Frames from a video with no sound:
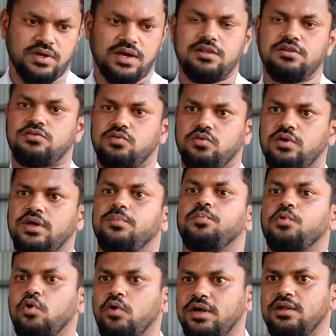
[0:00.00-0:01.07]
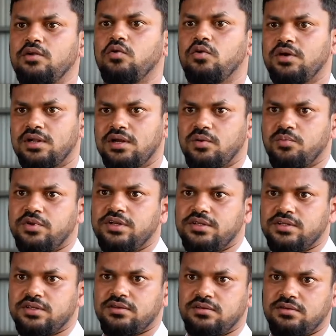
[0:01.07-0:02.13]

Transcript: also employed local community